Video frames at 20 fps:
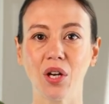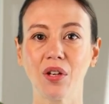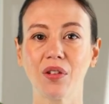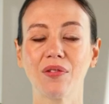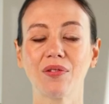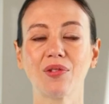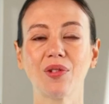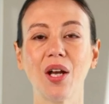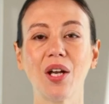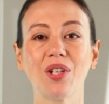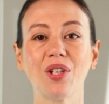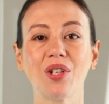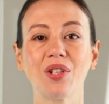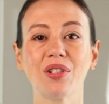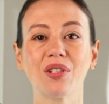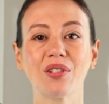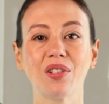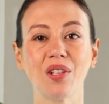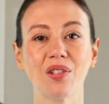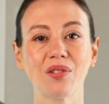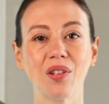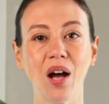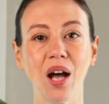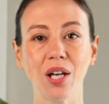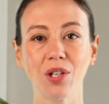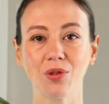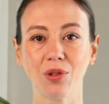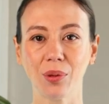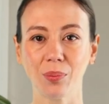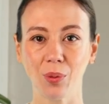For under
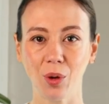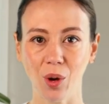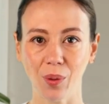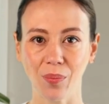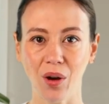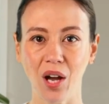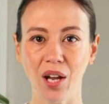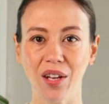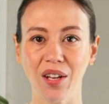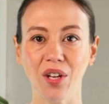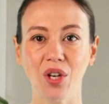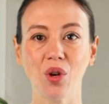$600 per month,